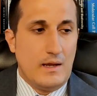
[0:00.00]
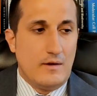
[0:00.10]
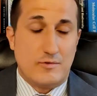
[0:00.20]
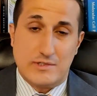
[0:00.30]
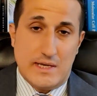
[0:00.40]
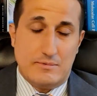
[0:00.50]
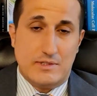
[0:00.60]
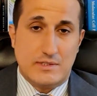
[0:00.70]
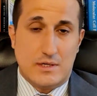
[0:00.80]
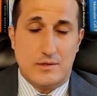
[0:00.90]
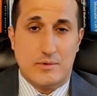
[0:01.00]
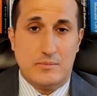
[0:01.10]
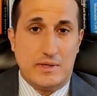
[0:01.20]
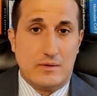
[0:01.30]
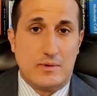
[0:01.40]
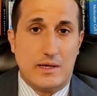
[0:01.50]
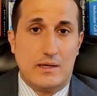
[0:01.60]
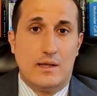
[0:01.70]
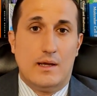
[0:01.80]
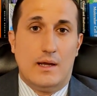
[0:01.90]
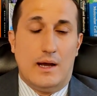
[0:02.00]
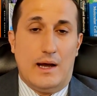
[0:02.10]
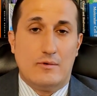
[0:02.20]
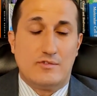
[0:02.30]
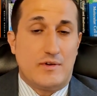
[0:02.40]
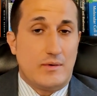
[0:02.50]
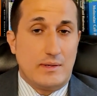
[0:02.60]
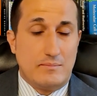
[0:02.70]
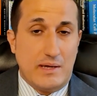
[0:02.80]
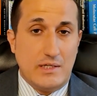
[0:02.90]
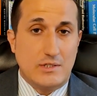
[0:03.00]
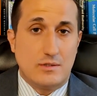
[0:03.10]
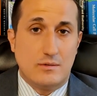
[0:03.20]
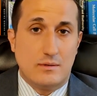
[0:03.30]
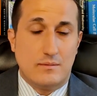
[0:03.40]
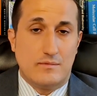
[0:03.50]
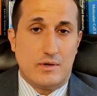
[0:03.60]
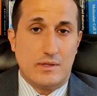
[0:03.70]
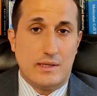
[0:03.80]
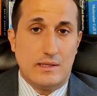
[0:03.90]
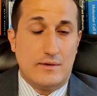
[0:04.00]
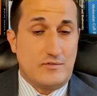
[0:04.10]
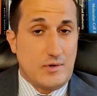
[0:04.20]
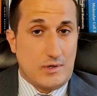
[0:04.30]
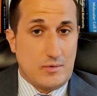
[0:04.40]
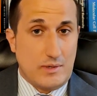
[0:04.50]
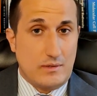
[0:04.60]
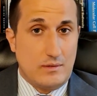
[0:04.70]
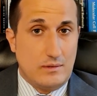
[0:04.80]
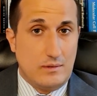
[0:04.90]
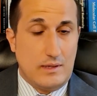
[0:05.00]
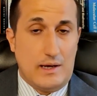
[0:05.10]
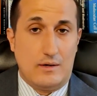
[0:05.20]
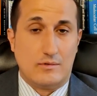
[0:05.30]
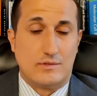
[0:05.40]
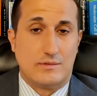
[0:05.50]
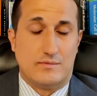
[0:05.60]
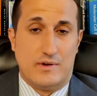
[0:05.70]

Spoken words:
For example, let's talk about me, right? I was very impatient very lately. I was very critical. Those